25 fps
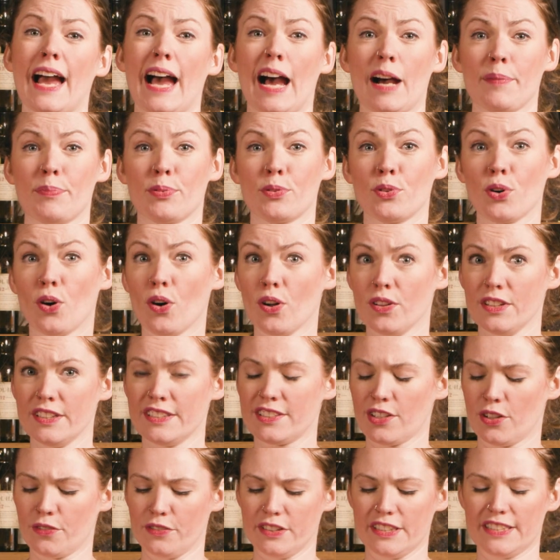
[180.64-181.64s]
Aperol
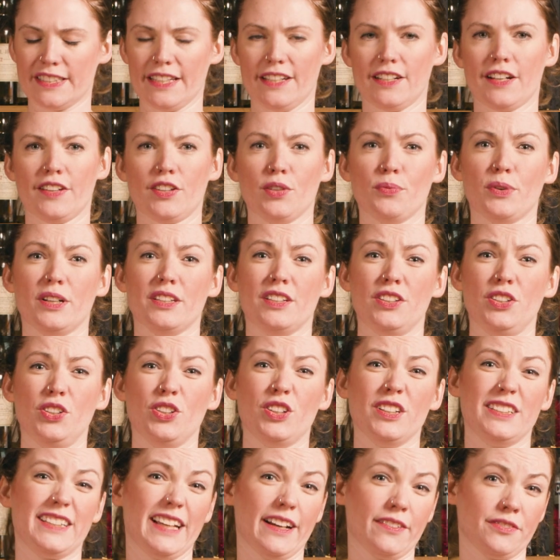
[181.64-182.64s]
is obviously another one that you
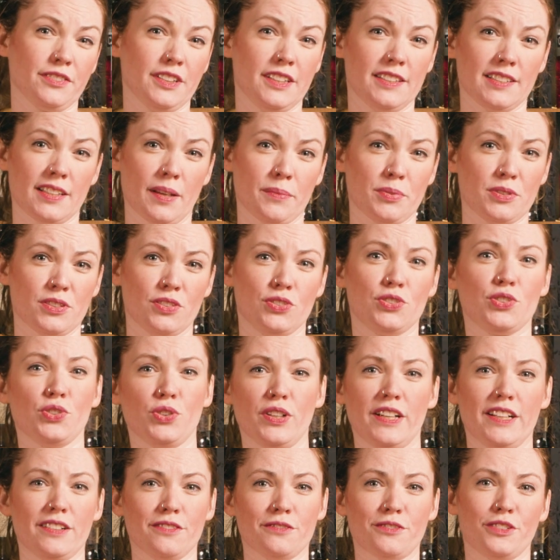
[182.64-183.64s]
could definitely
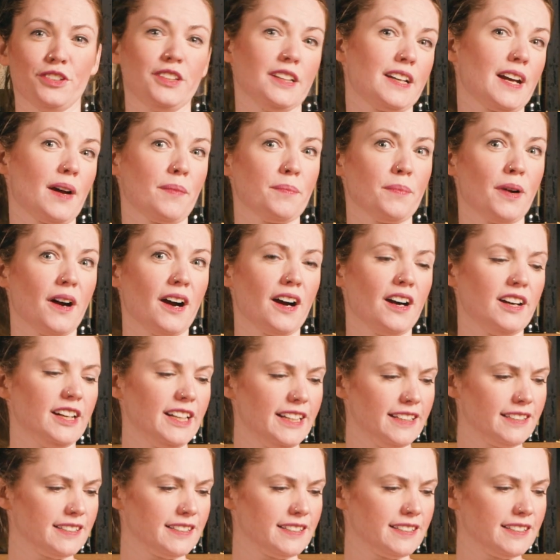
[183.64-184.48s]
substitute in for the Campari